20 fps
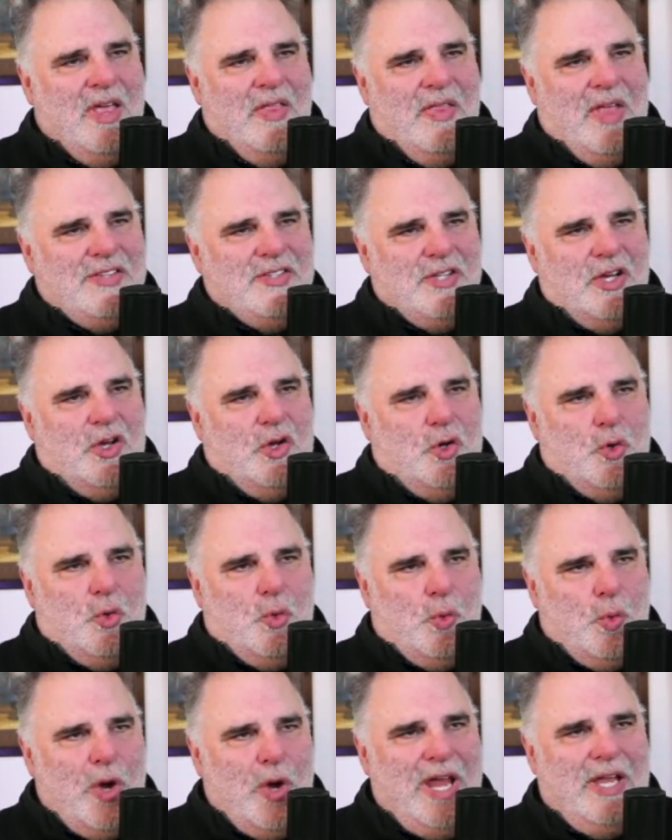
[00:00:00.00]
That's a
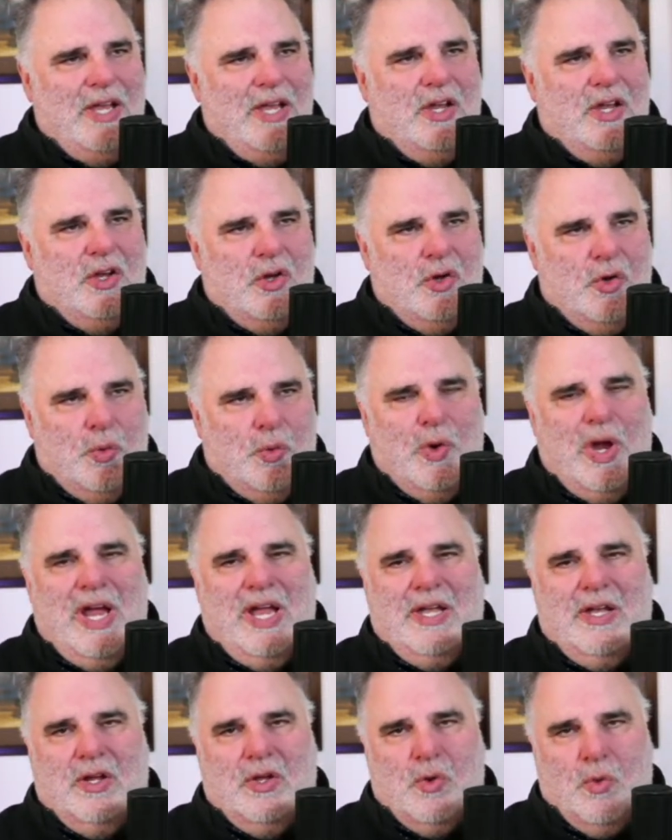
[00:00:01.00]
great,
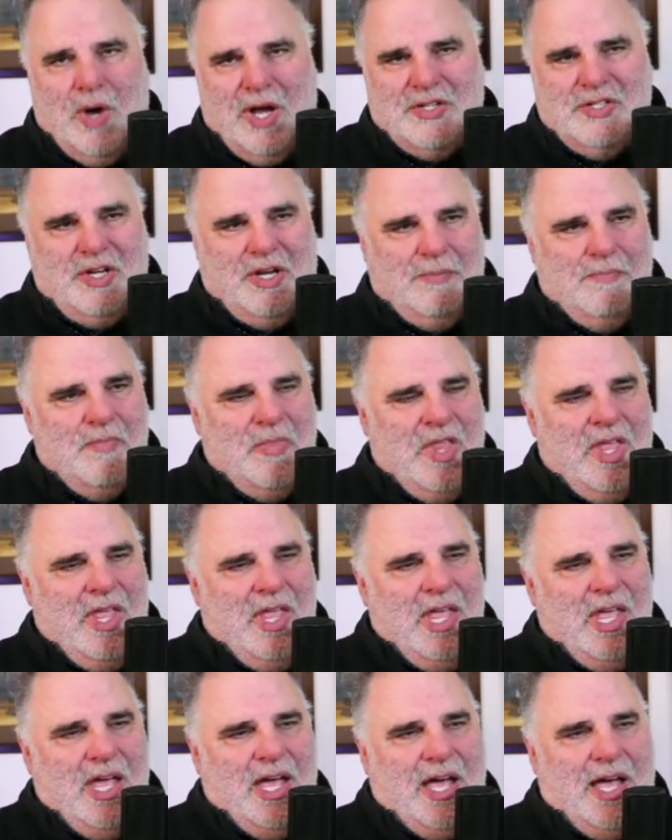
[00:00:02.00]
great question.
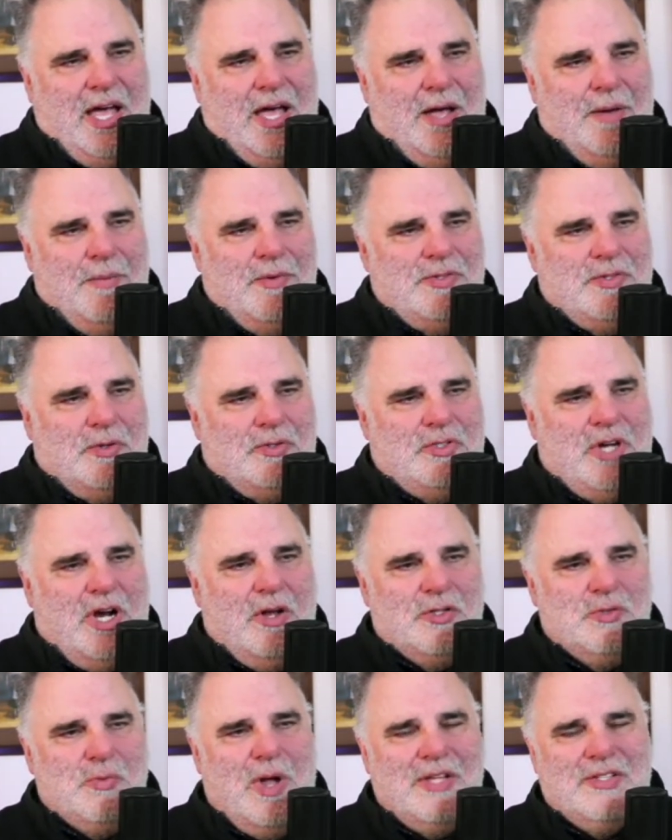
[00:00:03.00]
So
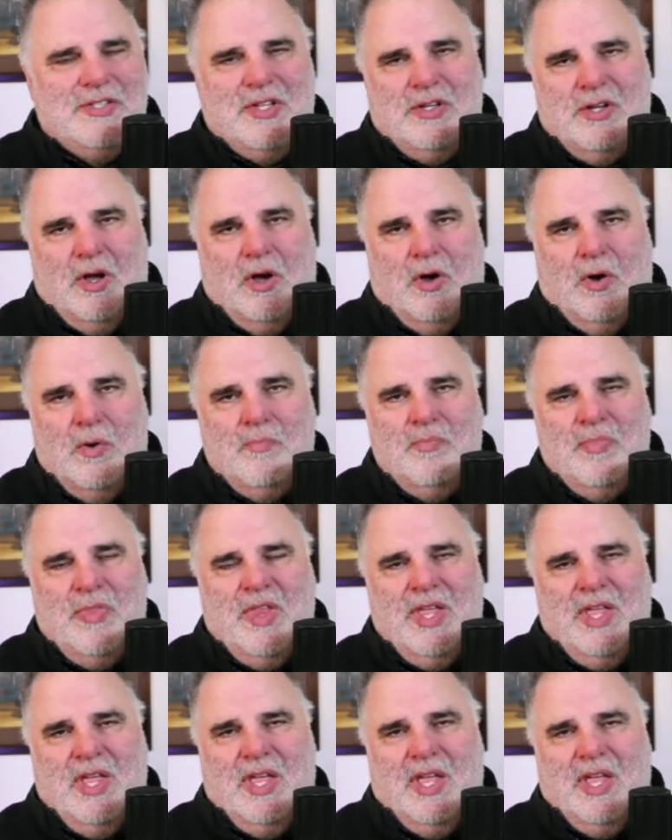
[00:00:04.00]
Charles wants to know
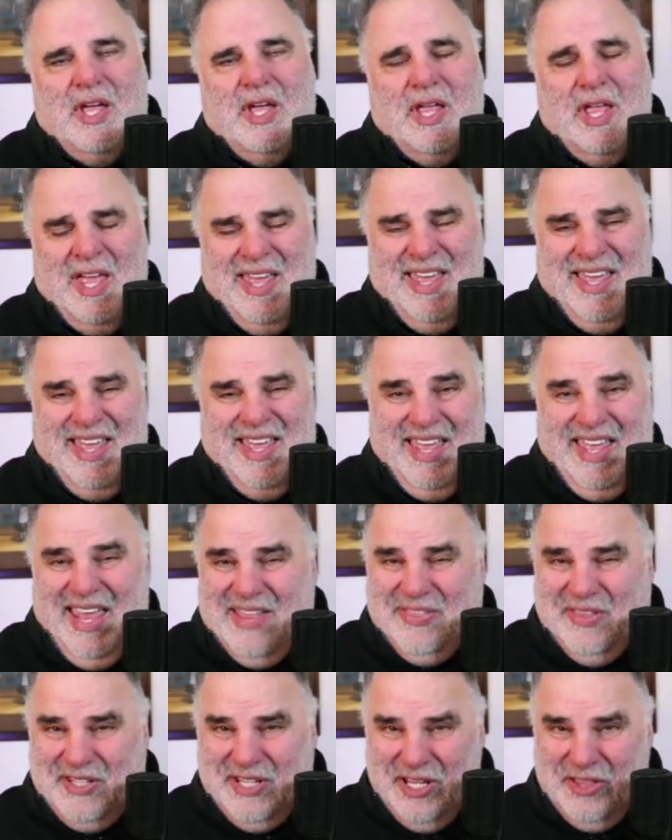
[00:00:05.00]
at
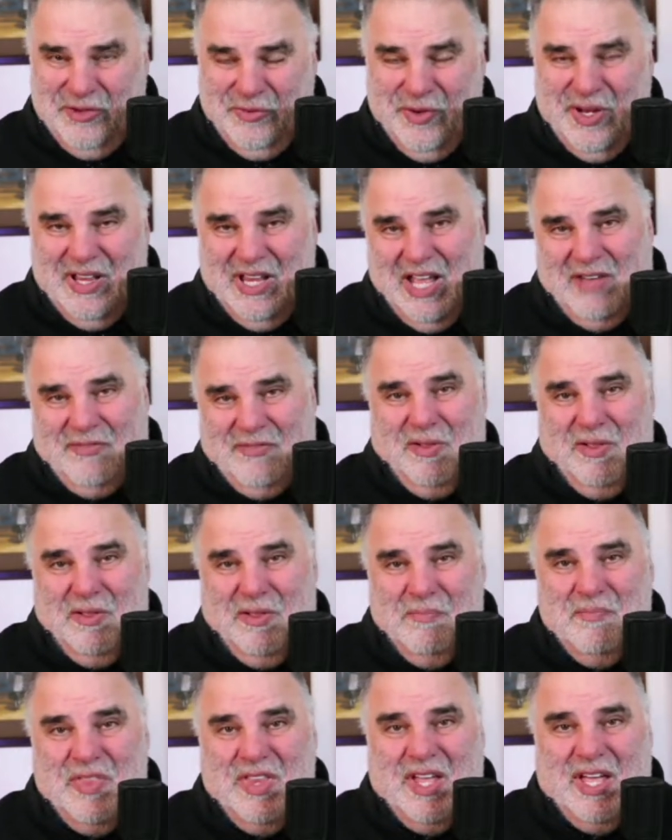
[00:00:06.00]
the D3 level.
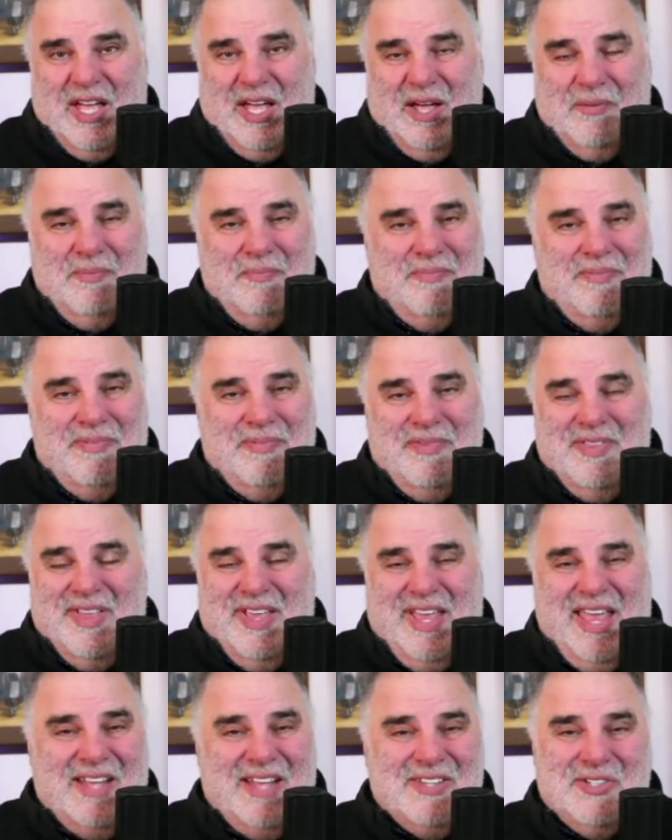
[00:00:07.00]

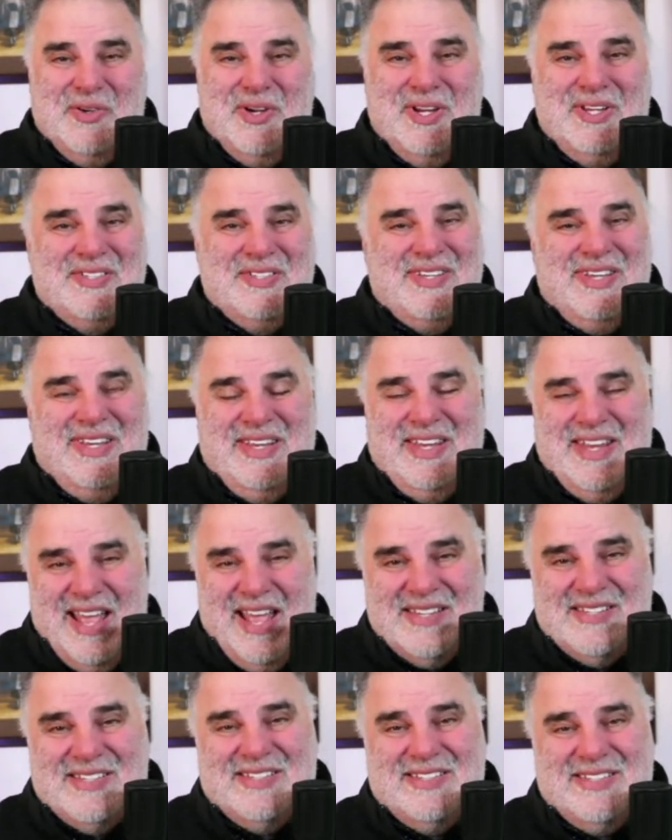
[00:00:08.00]
The answer is
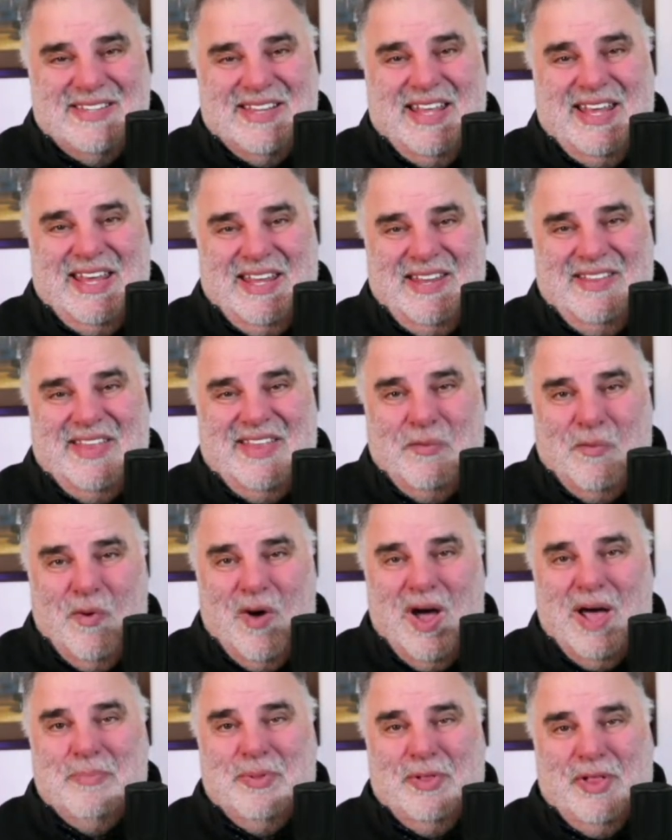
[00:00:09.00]
yes, they
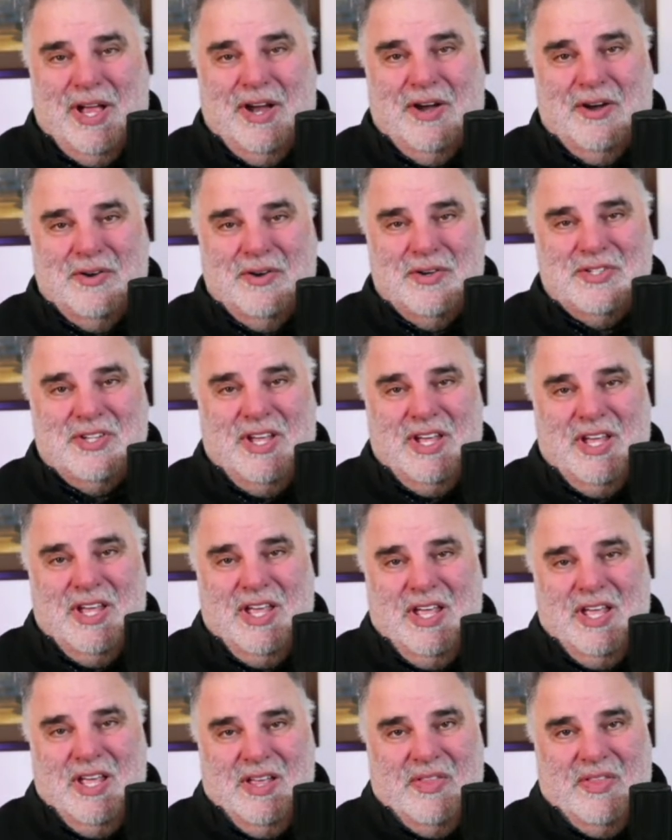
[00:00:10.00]
want players
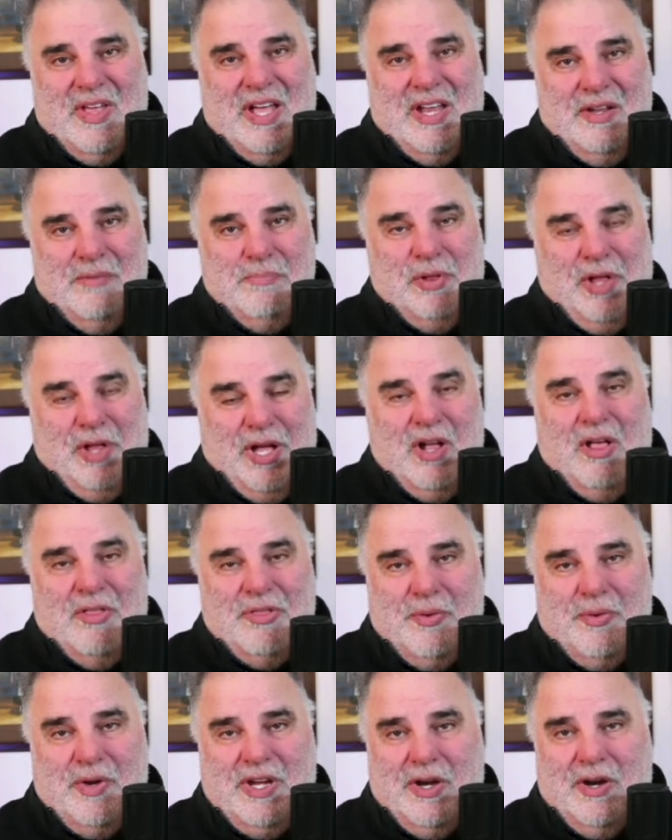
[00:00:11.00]
that play all
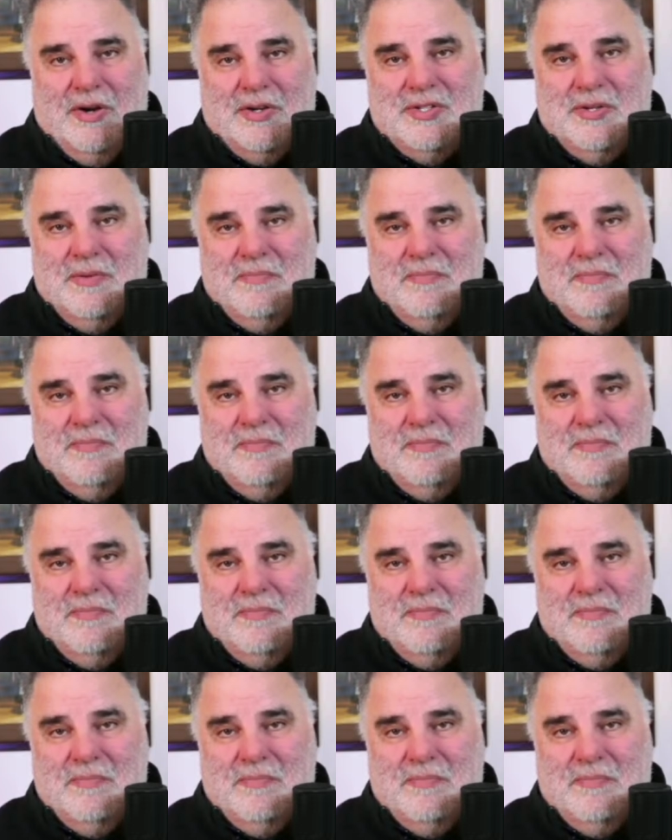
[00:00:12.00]
3 years.